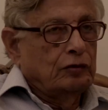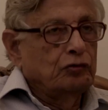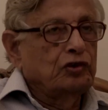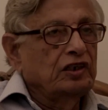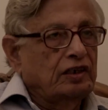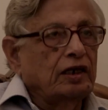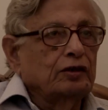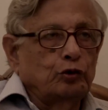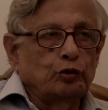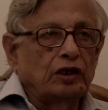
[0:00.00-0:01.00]
You see, it
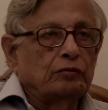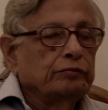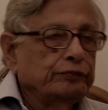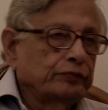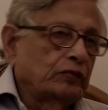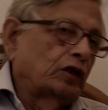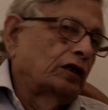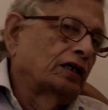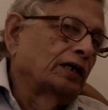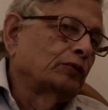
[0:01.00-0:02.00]
had to come,
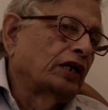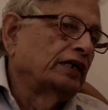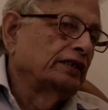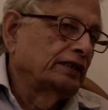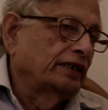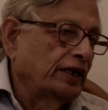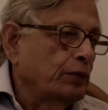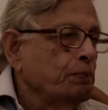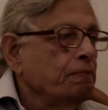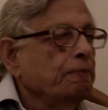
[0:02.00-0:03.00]
and I am glad it
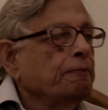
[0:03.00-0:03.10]
came.